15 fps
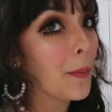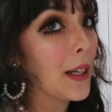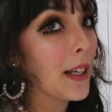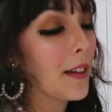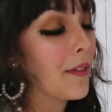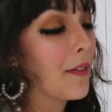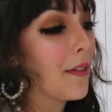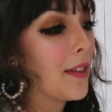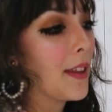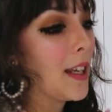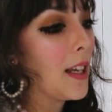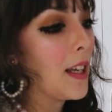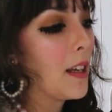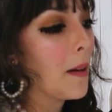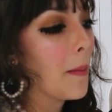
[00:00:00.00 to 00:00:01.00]
with
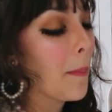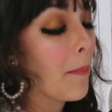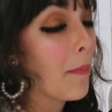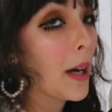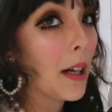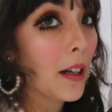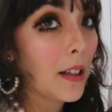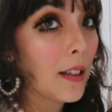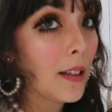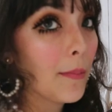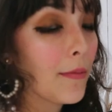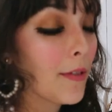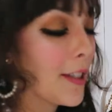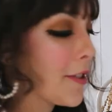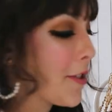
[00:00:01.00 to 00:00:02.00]
the pearl
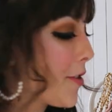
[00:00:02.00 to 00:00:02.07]
bra